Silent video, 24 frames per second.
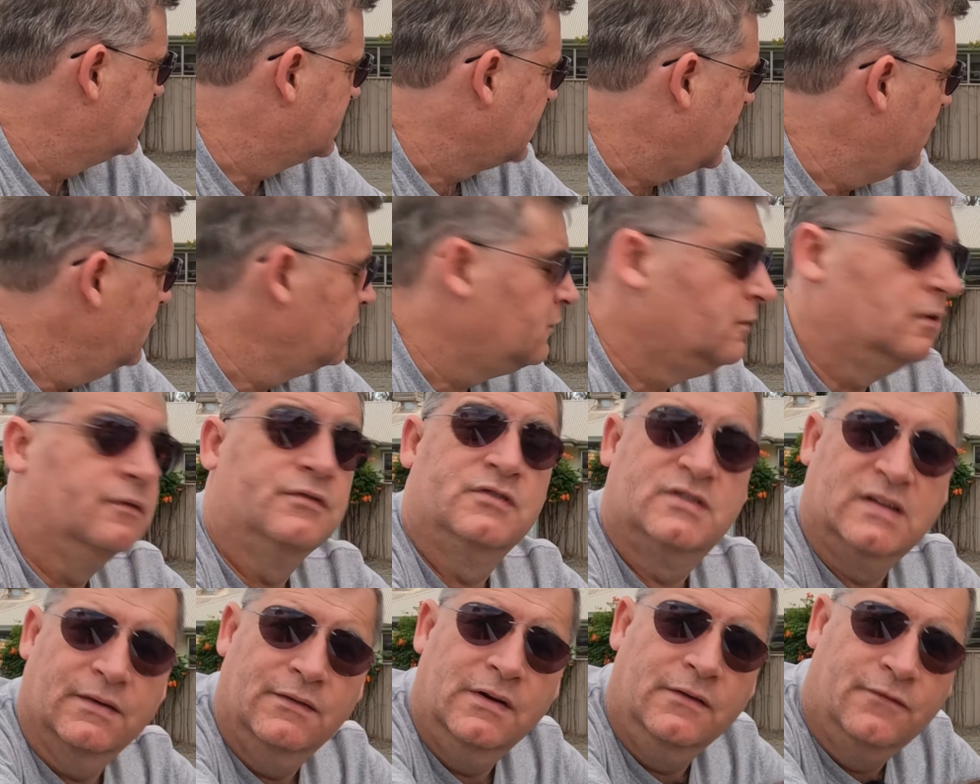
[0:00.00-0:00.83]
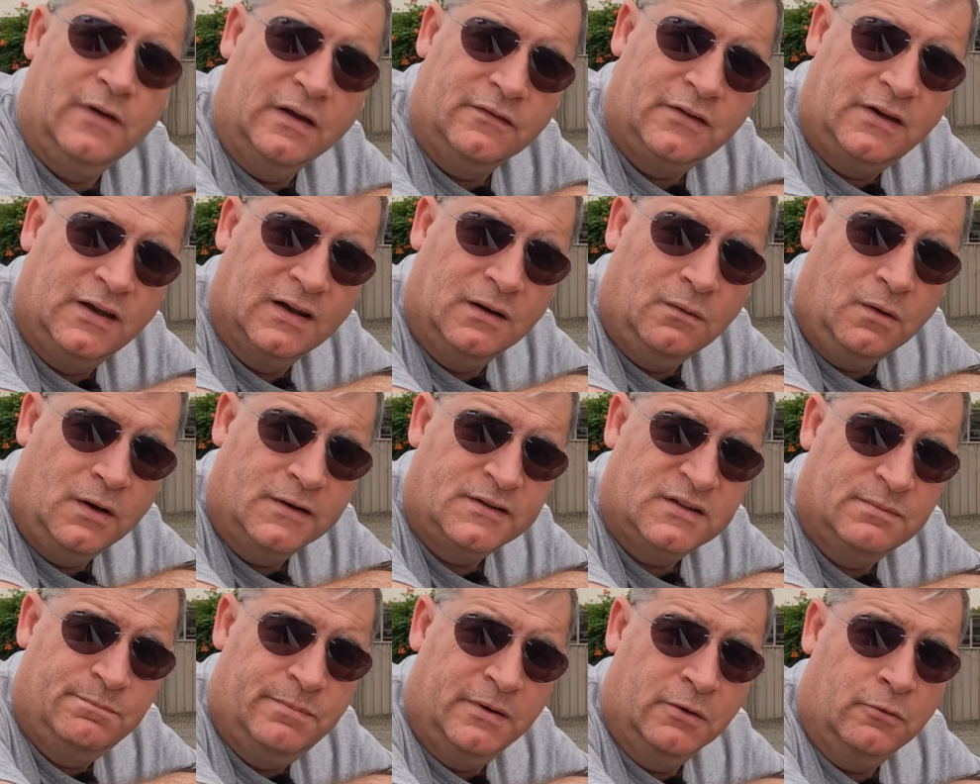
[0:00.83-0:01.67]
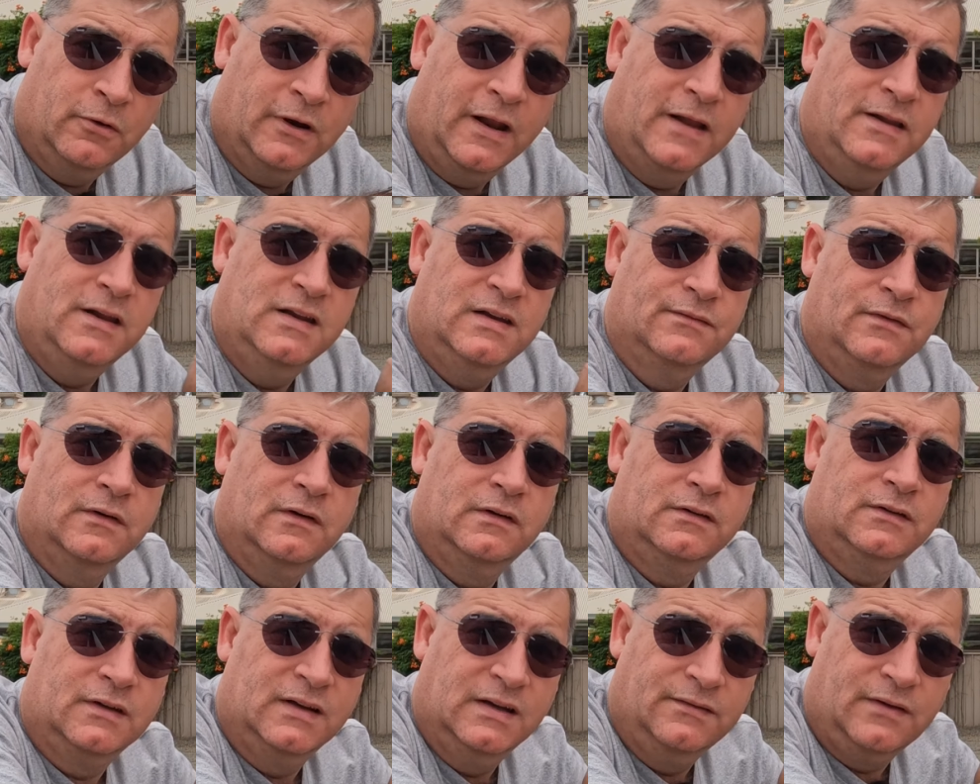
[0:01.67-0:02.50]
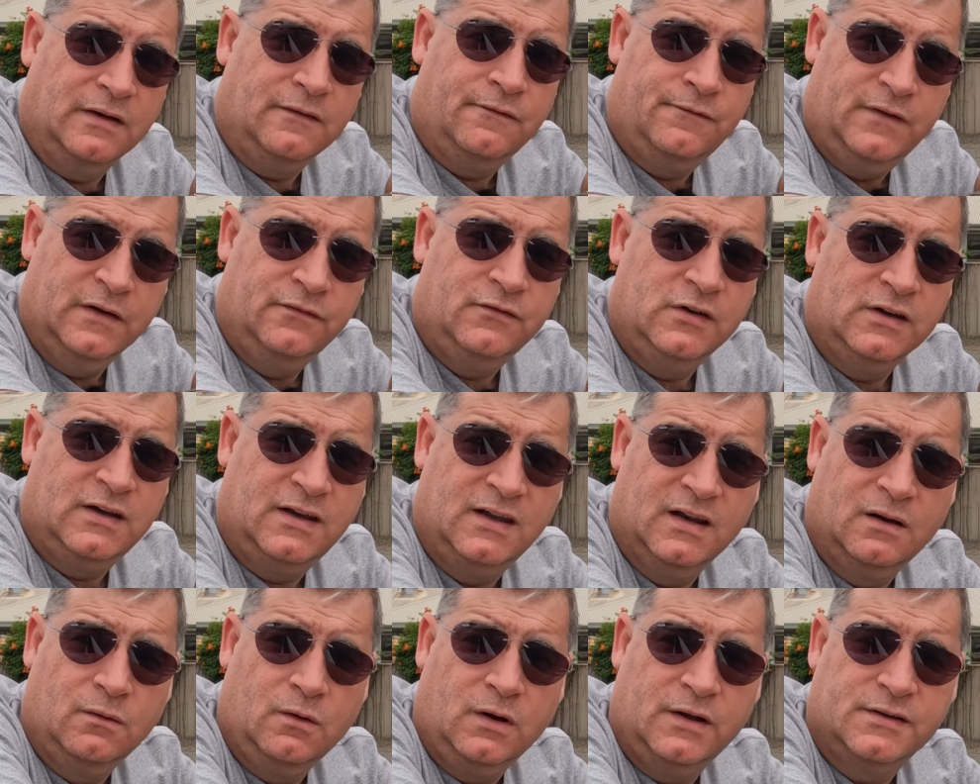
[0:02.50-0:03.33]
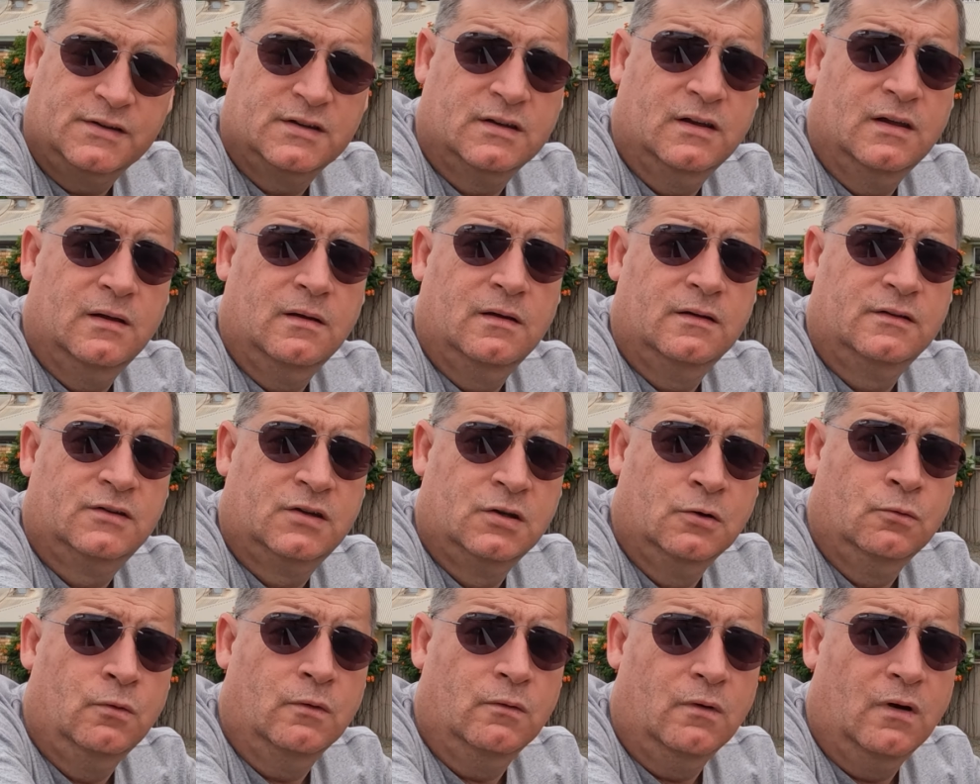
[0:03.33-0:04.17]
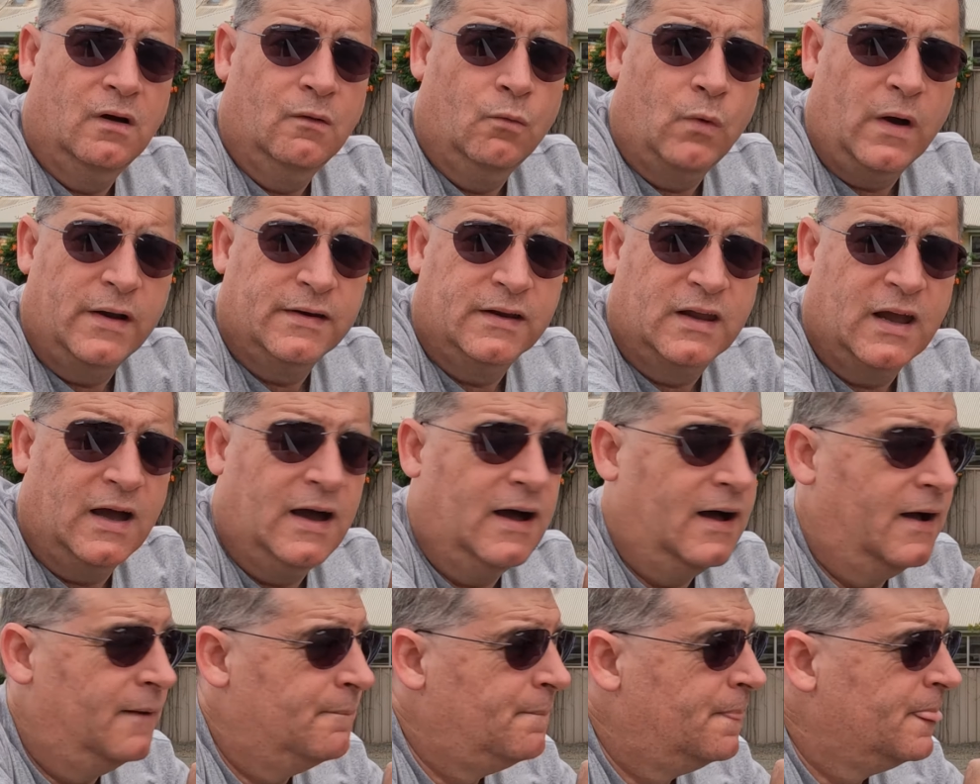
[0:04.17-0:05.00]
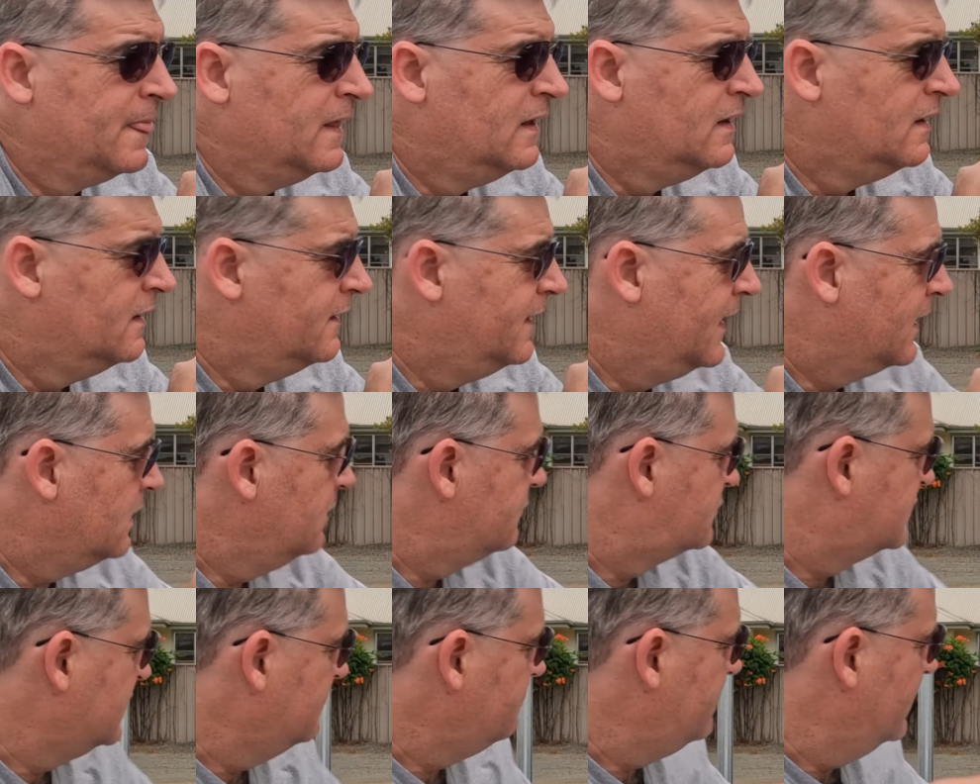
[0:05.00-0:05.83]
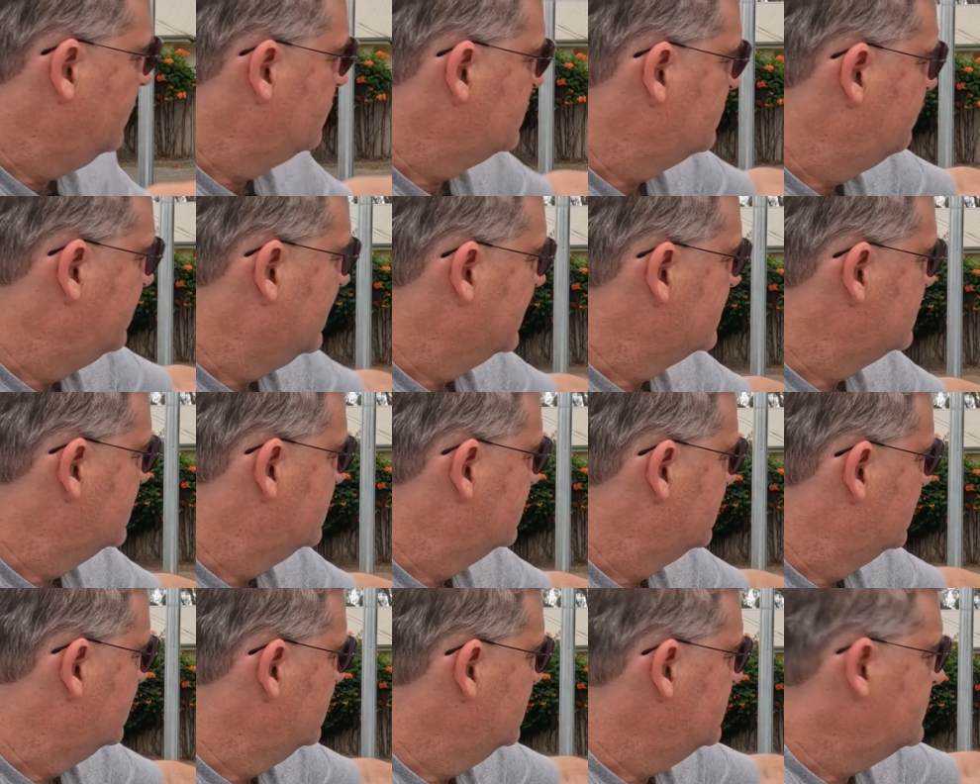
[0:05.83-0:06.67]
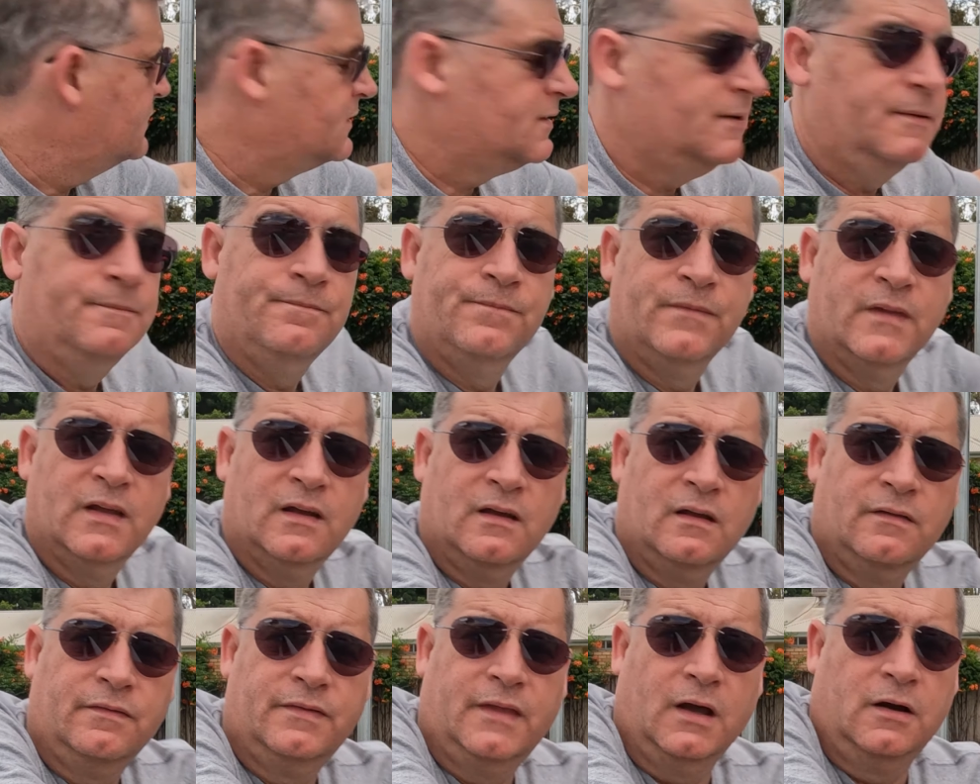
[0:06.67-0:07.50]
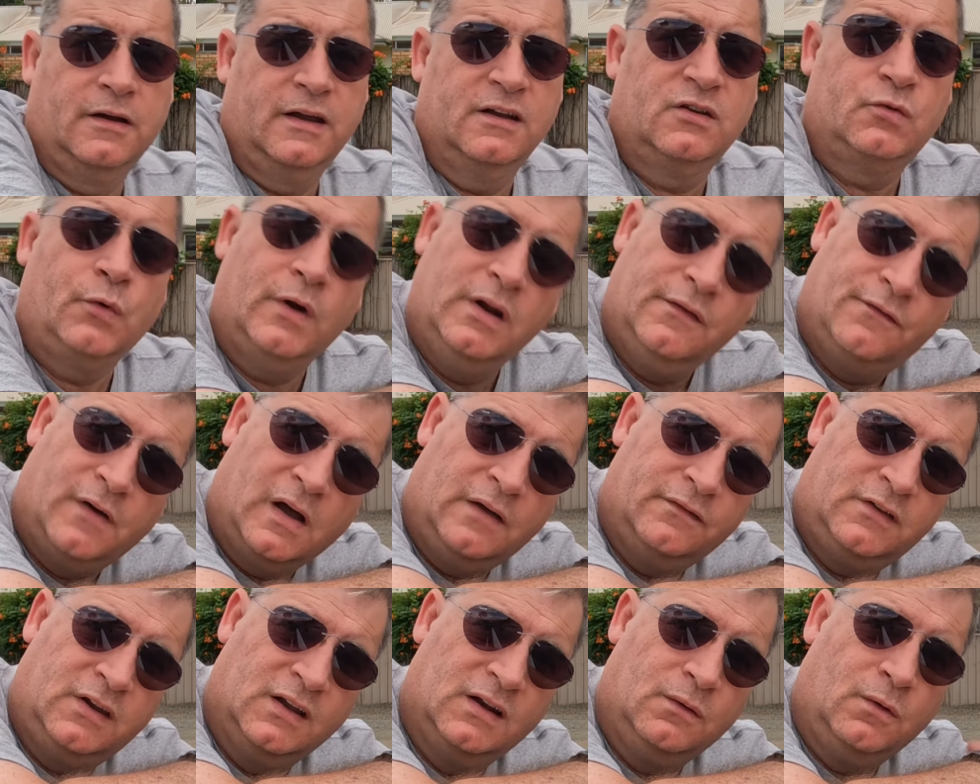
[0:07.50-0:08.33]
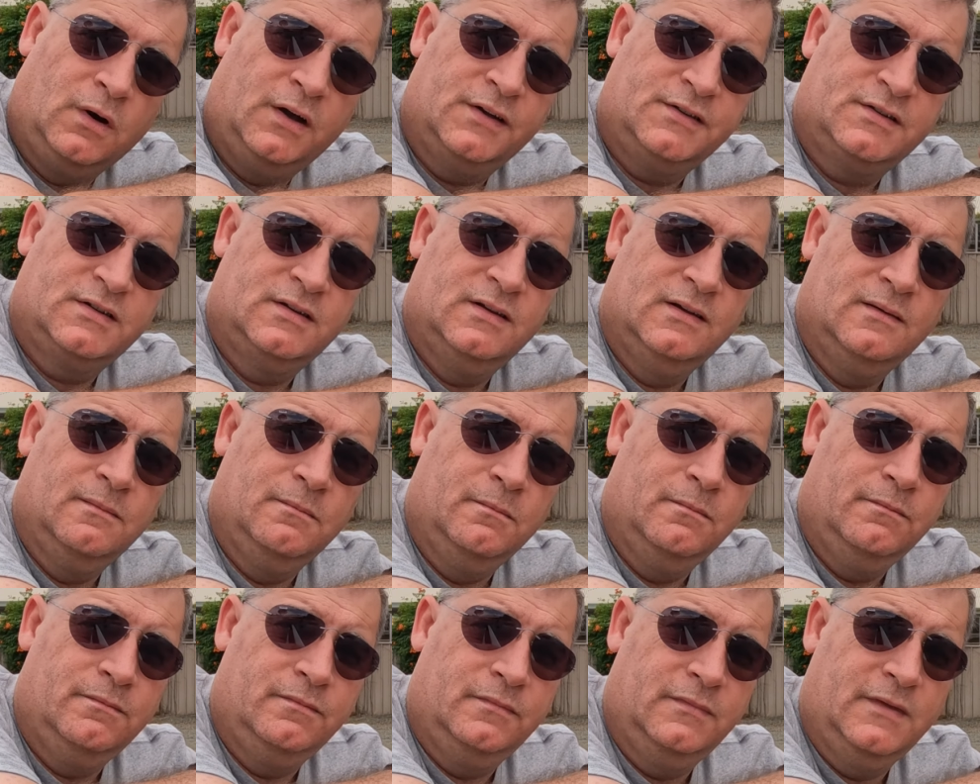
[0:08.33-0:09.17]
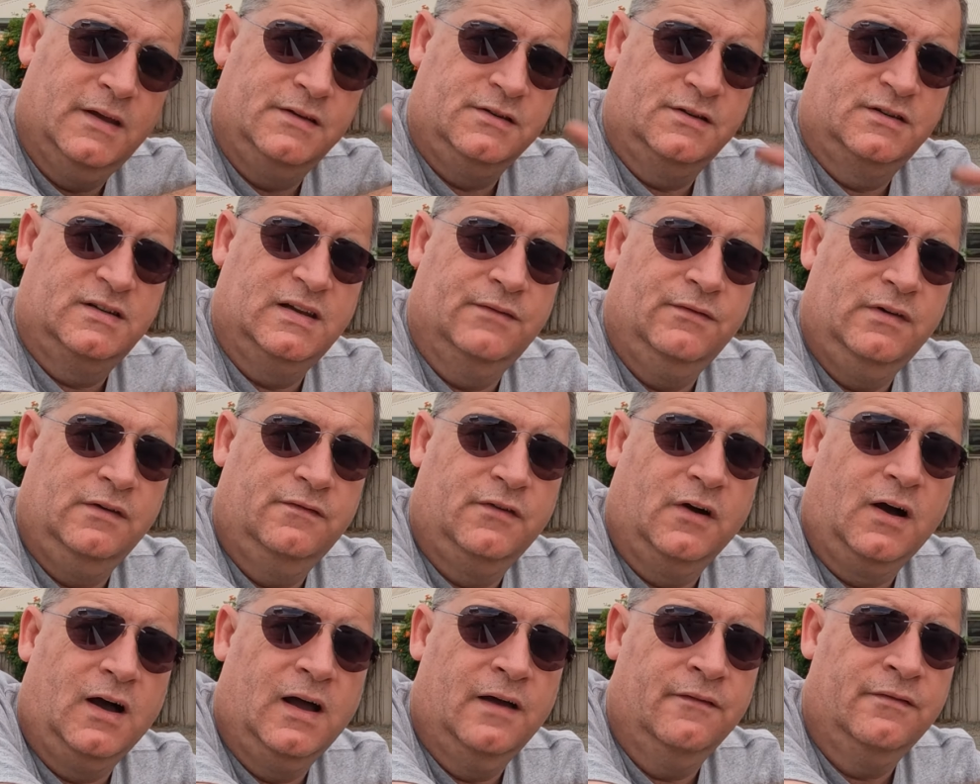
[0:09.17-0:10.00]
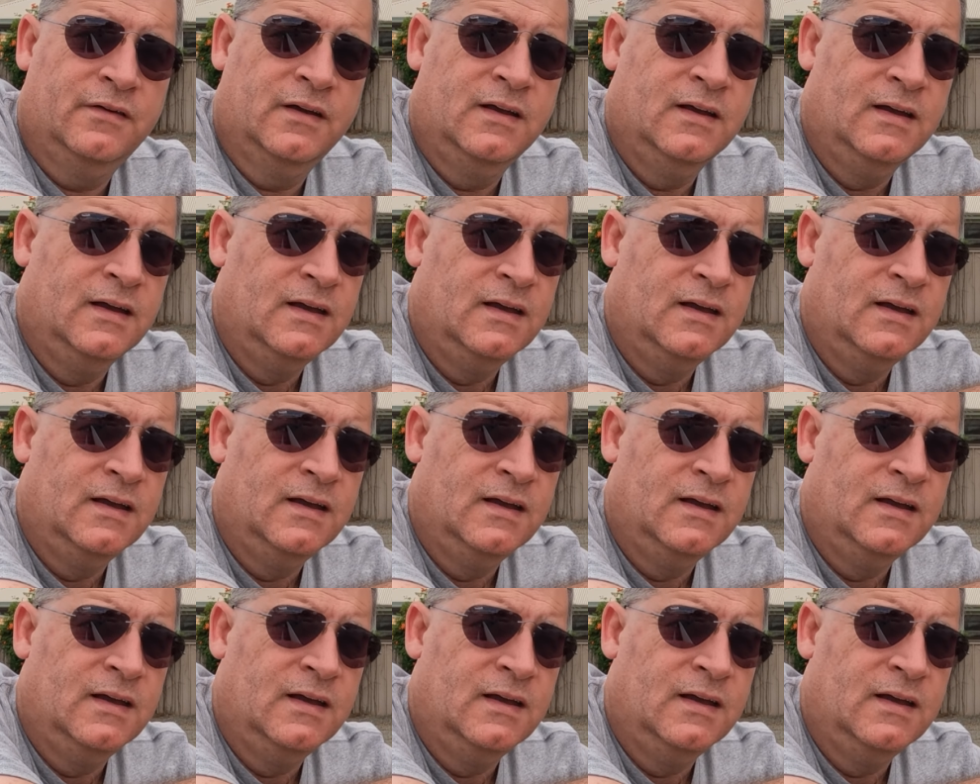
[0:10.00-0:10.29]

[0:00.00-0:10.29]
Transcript: total of 75 kilowatts, but it will only deliver 50 kilowatts to one car. Now, if somebody else plugs into this, they'll get 25 kilowatts, they're just 75.